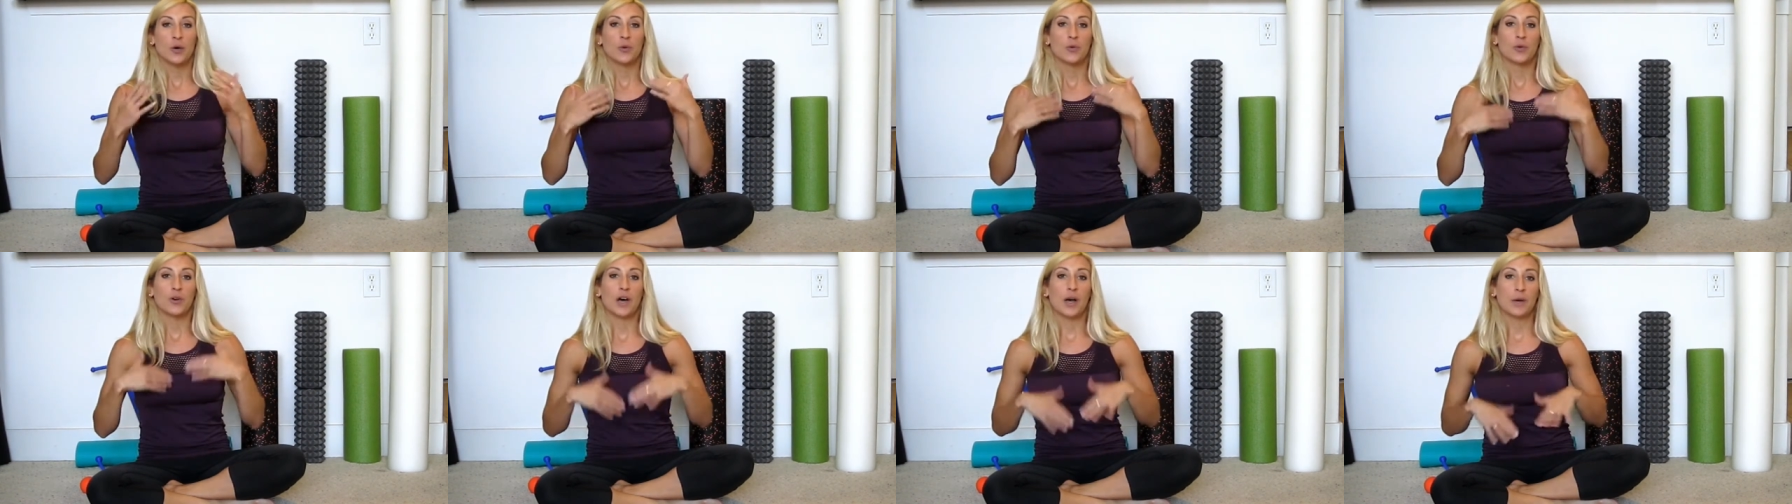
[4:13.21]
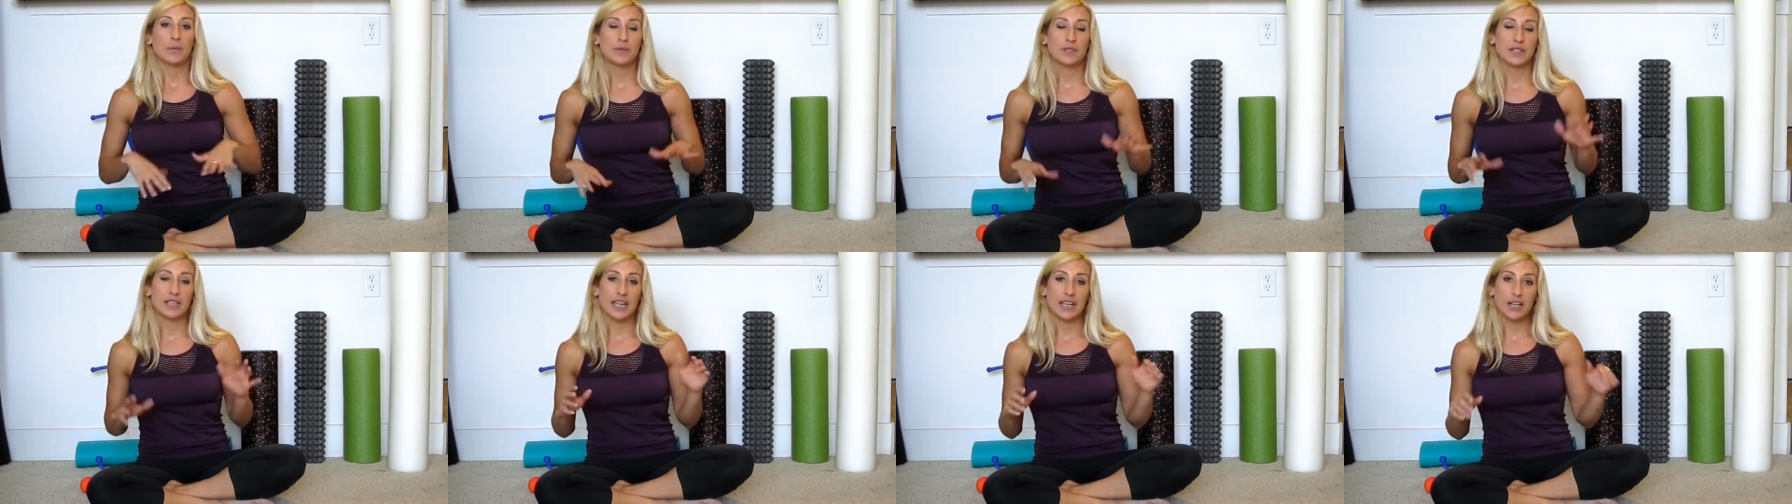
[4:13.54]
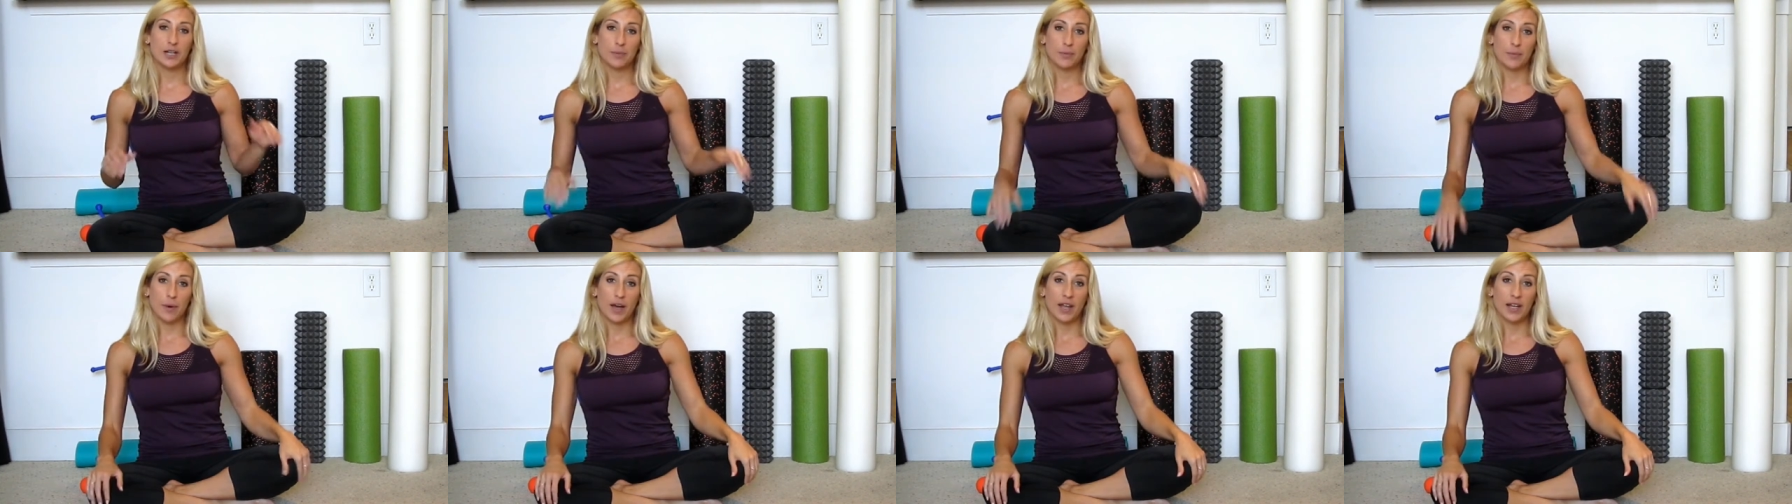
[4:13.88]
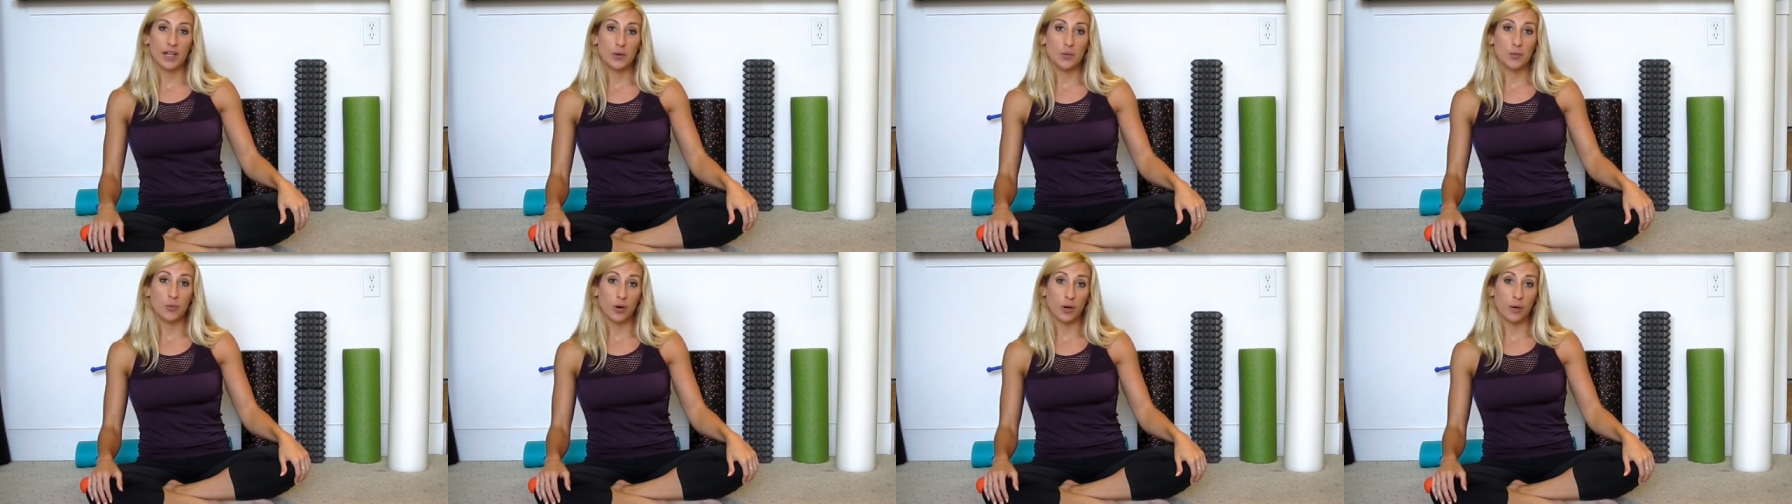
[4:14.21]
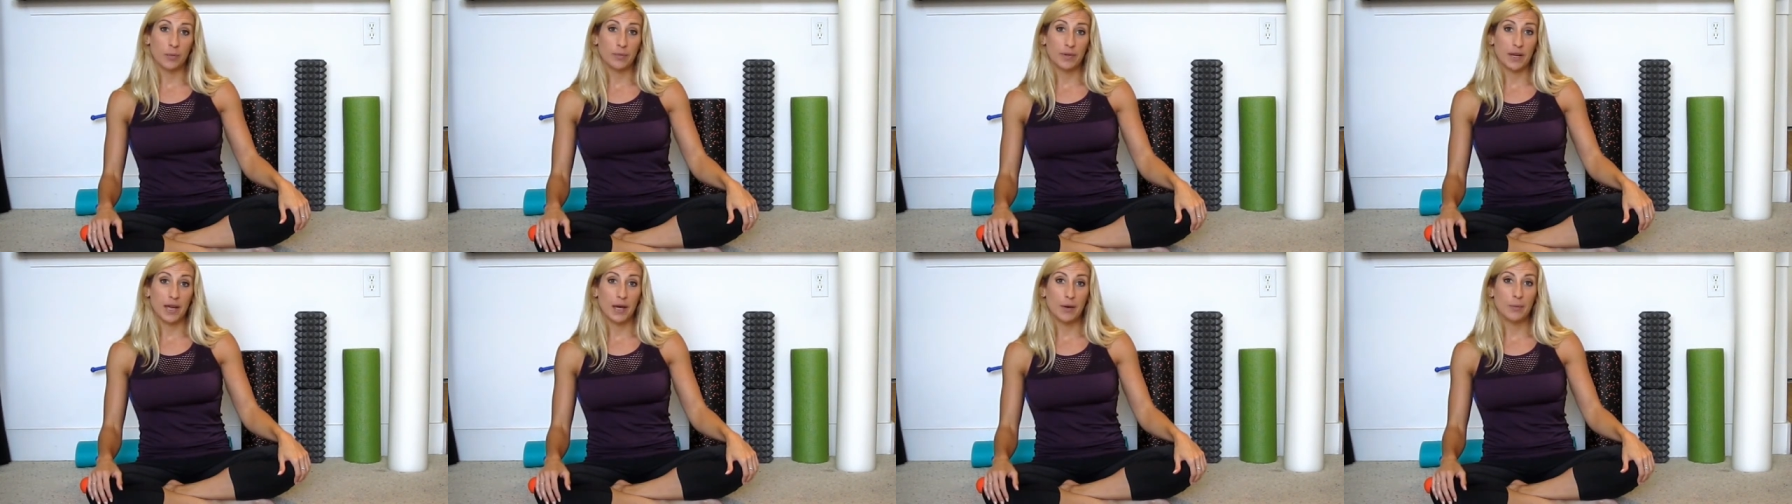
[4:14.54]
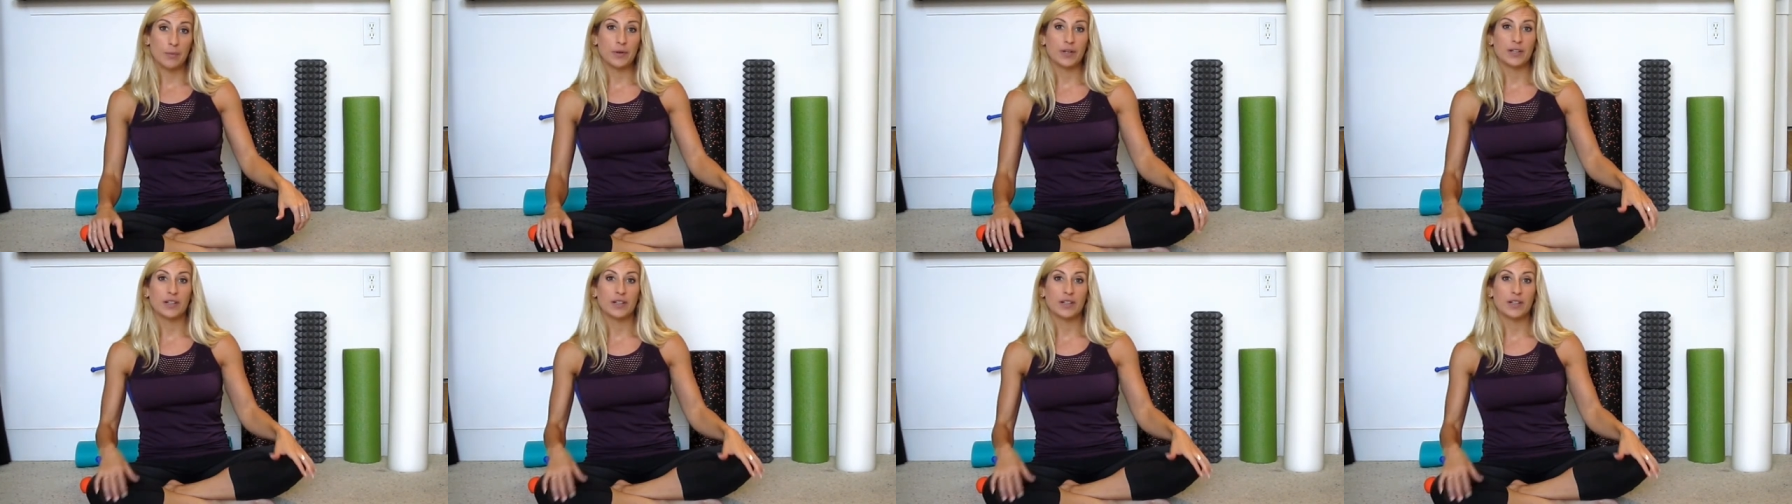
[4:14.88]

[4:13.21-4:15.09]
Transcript: will help to get your body warmed up.